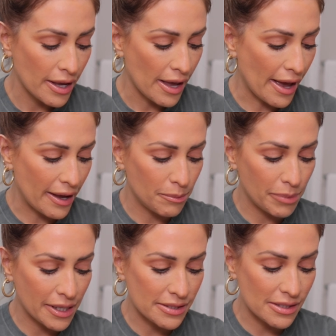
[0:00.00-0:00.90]
And
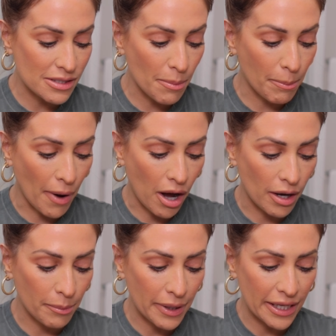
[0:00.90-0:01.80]
because it's a
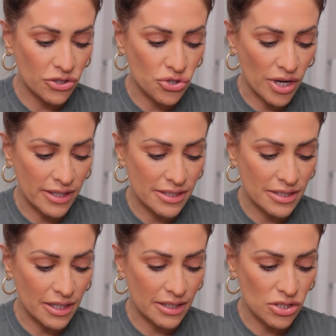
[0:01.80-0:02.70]
balm, it
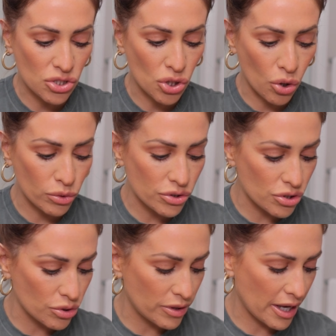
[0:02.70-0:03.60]
just is so
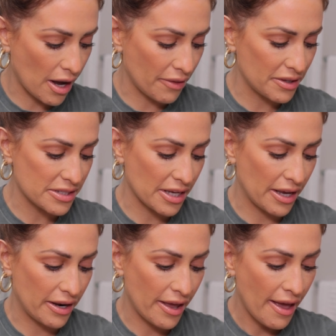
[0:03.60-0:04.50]
soothing on the
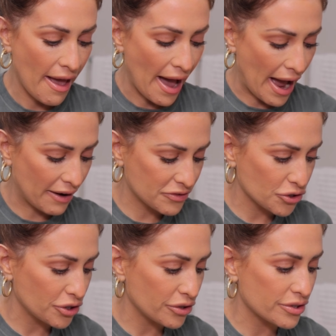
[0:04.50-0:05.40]
skin.
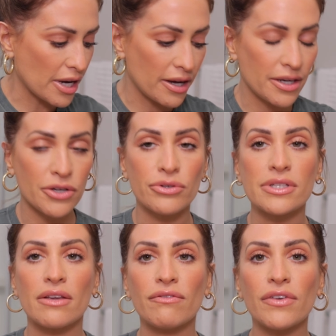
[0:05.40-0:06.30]
After you're done, your
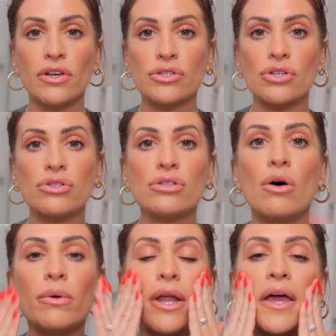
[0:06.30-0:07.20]
skin feels
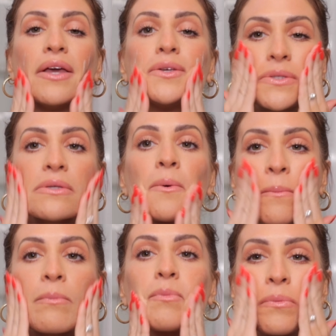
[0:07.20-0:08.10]
so nice.
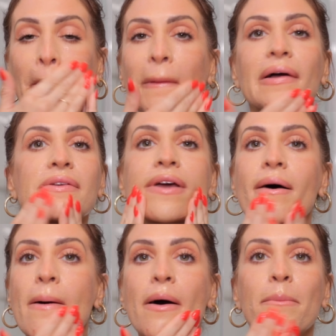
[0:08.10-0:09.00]
Watch
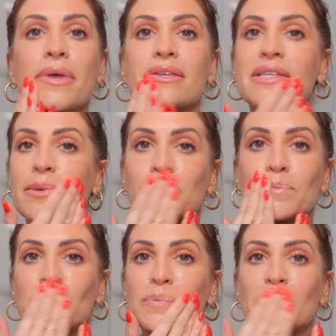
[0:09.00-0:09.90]
how amazing
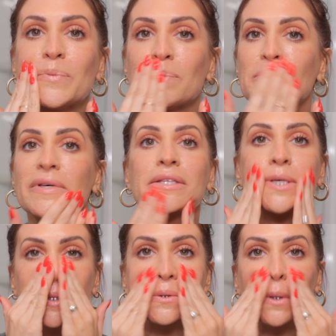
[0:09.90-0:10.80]
this
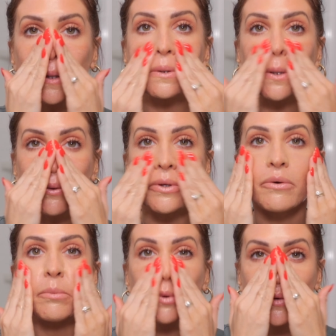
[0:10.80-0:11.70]
is. It literally
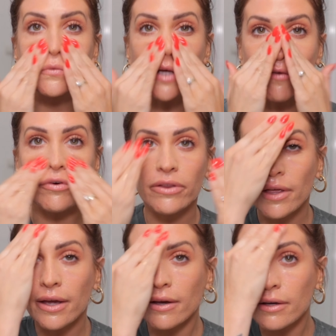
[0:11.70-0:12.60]
removes
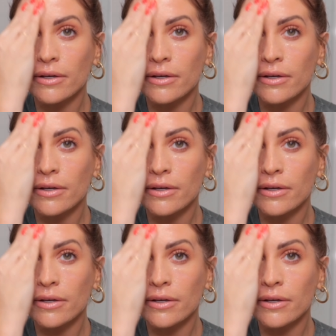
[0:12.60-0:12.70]
everything.